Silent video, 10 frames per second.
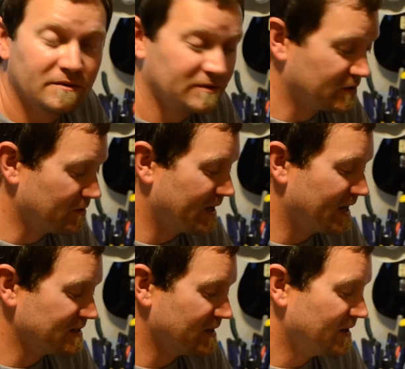So it
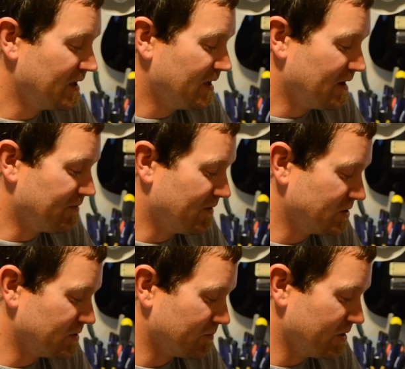has a
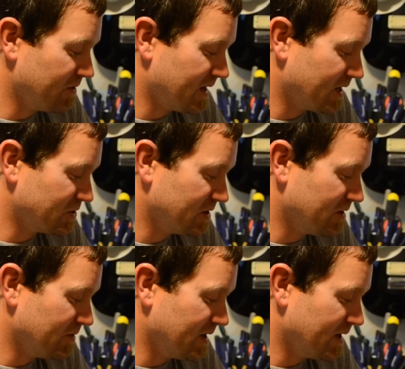function where you can actually
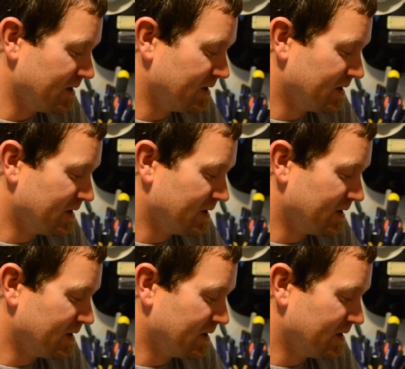go in